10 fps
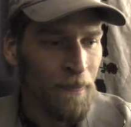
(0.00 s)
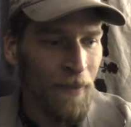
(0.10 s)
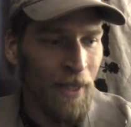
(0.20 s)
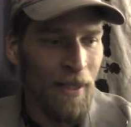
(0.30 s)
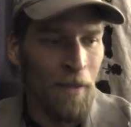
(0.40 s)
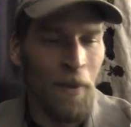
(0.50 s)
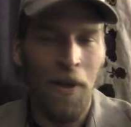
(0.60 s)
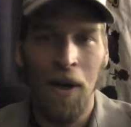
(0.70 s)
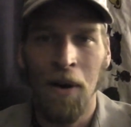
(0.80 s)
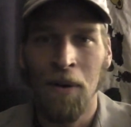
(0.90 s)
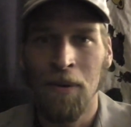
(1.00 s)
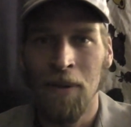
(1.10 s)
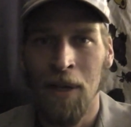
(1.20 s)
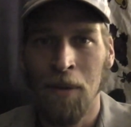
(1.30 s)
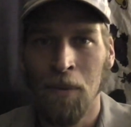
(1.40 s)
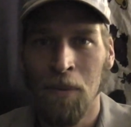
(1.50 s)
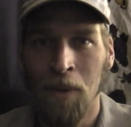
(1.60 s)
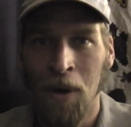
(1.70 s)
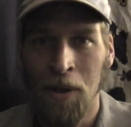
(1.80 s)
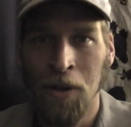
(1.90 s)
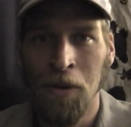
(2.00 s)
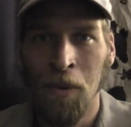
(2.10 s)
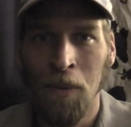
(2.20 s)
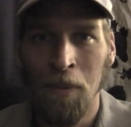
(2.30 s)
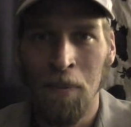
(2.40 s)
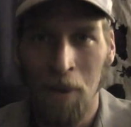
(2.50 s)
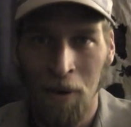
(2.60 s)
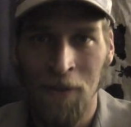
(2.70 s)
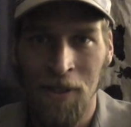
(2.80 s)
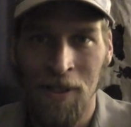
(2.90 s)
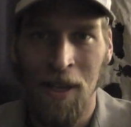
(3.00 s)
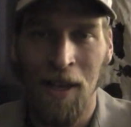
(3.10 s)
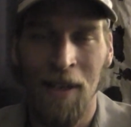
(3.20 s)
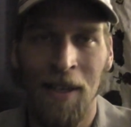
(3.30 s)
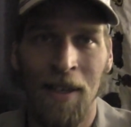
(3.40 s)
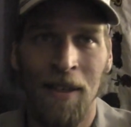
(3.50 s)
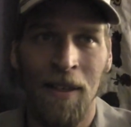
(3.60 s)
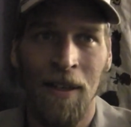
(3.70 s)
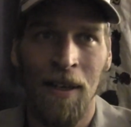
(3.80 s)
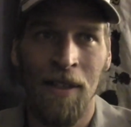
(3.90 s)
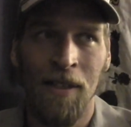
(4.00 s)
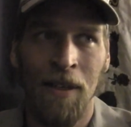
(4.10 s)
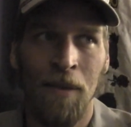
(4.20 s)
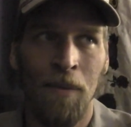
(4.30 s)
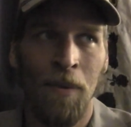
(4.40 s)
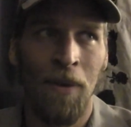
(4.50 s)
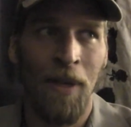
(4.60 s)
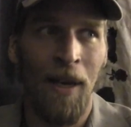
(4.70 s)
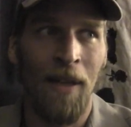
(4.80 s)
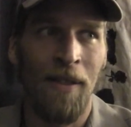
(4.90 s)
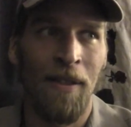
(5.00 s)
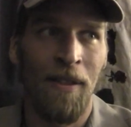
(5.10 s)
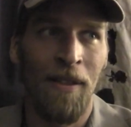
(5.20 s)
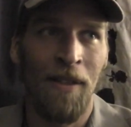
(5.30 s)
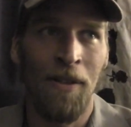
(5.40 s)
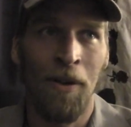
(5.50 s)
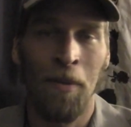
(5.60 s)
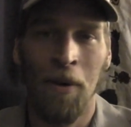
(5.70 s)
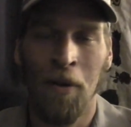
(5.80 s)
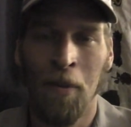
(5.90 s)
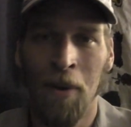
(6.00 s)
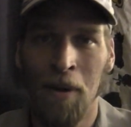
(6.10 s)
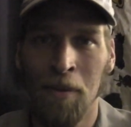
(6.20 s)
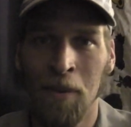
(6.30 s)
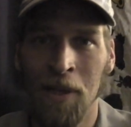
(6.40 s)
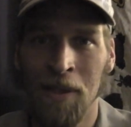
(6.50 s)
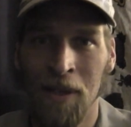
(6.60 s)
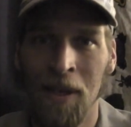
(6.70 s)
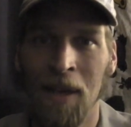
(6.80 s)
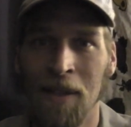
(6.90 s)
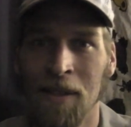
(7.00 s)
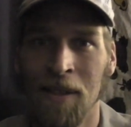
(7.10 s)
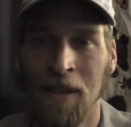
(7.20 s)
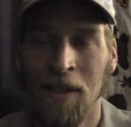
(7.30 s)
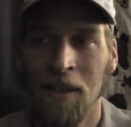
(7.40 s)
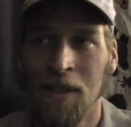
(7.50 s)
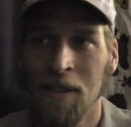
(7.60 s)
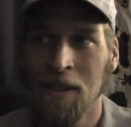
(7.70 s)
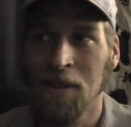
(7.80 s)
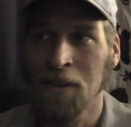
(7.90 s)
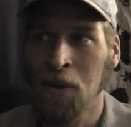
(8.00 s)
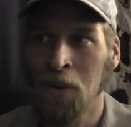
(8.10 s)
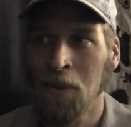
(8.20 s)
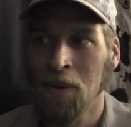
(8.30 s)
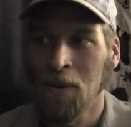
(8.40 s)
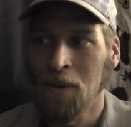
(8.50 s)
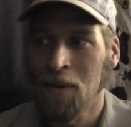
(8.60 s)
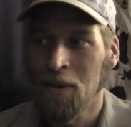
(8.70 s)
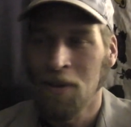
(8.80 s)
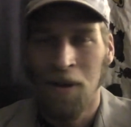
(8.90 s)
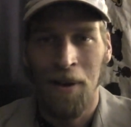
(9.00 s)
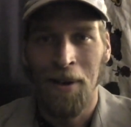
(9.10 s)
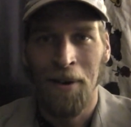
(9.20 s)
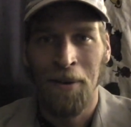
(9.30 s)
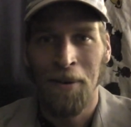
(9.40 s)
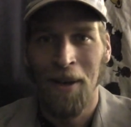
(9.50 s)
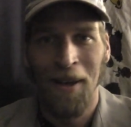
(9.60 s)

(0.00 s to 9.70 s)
he says, but no, like, are you part of society? And the guy said, well, yes. And he says, so you're part of the problem. And he said, yes. It's like, so, you know,